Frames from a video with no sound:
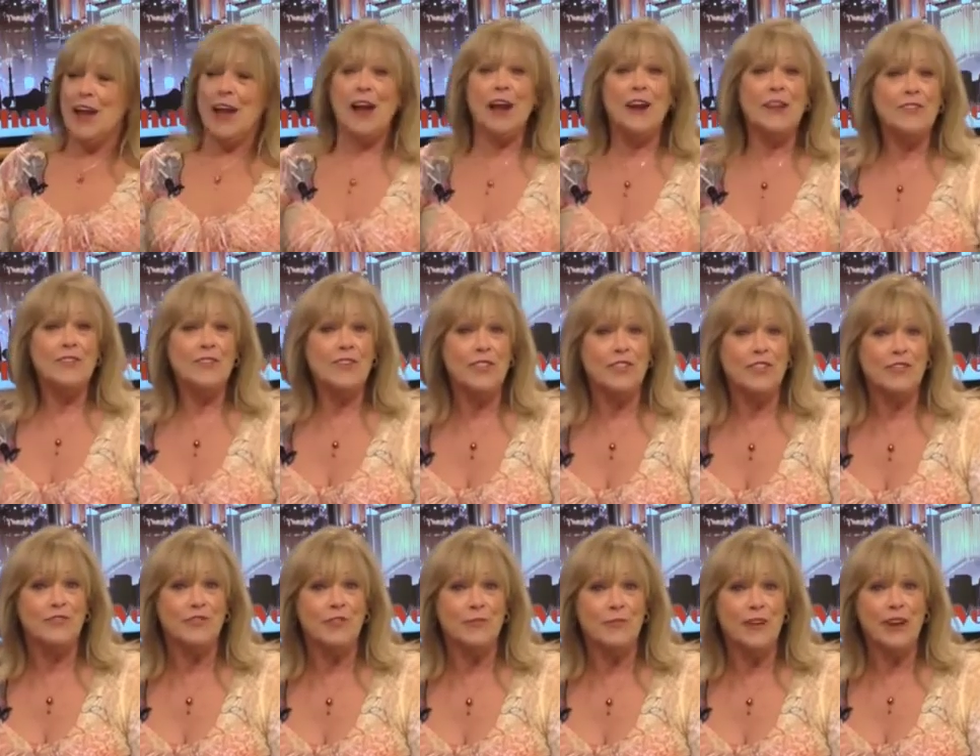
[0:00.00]
and it's at the
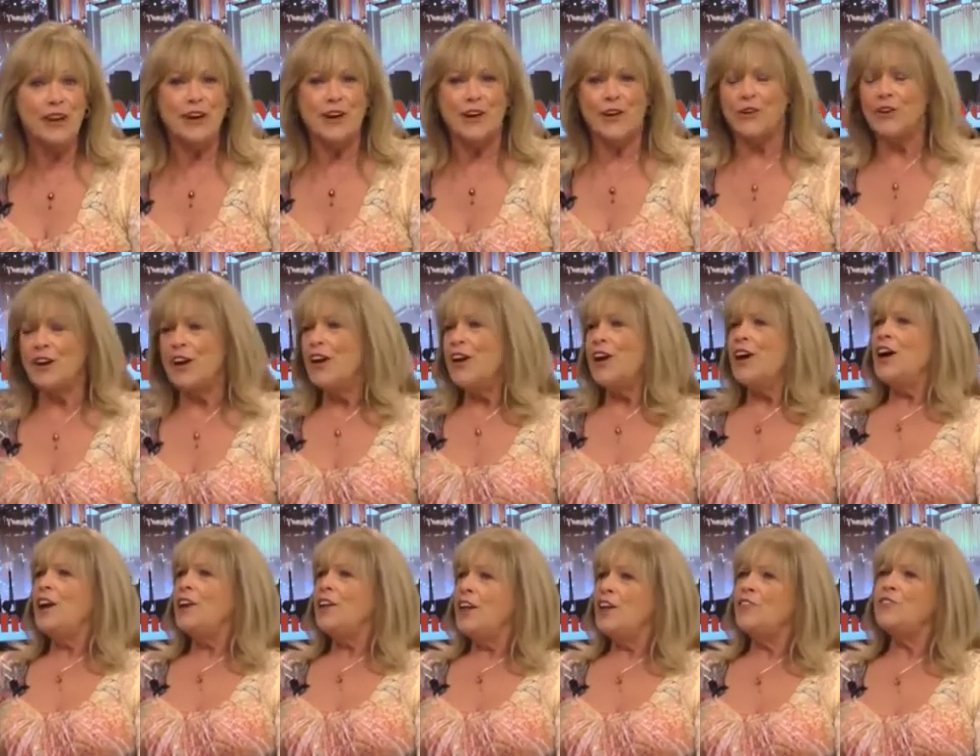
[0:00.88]
Flamingo.
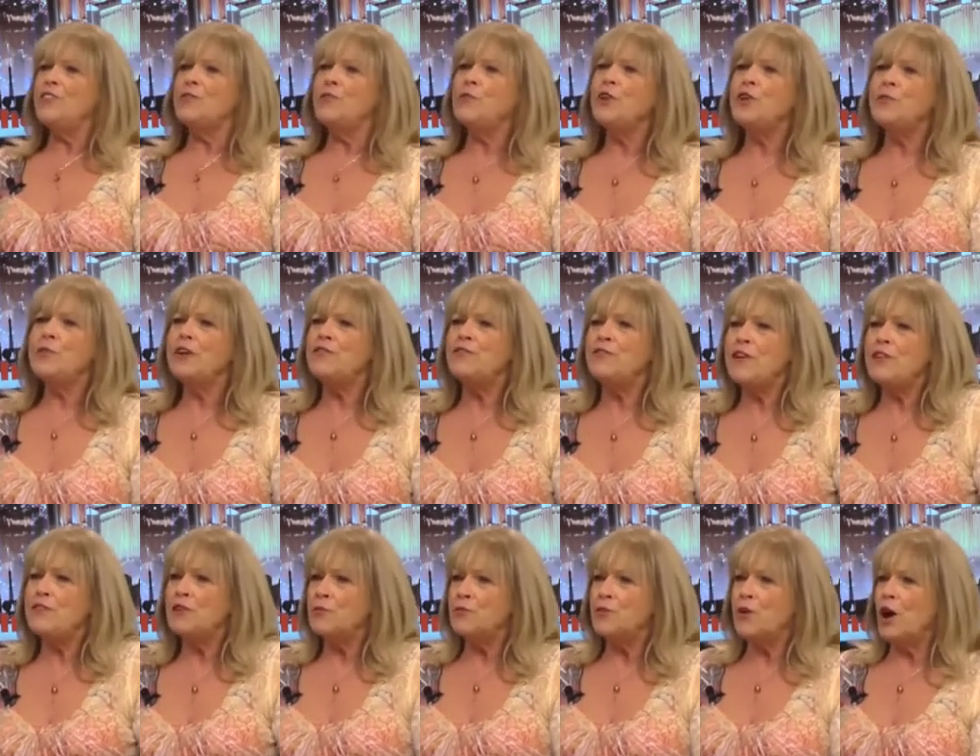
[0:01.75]
And it's one of my
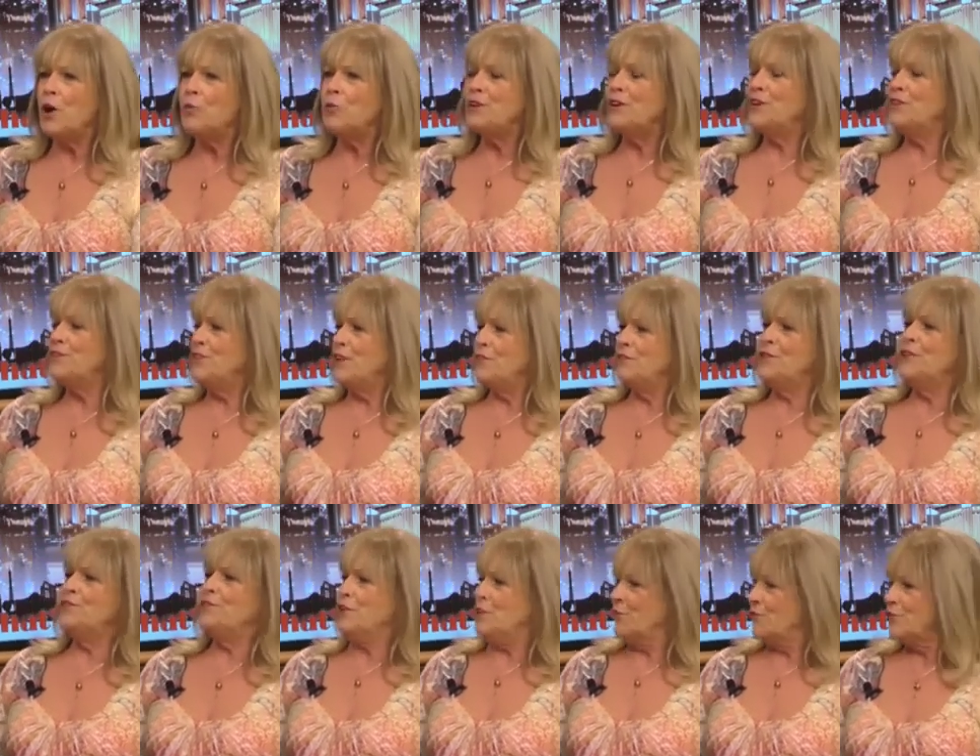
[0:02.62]
favorite properties. I've
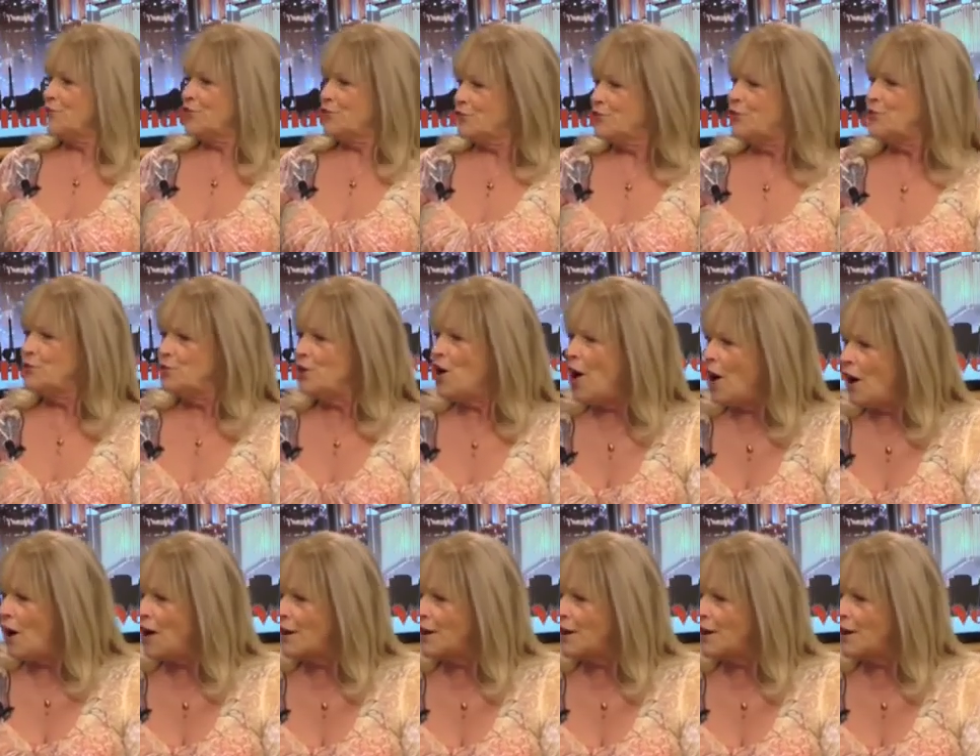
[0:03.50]
lived here for so long,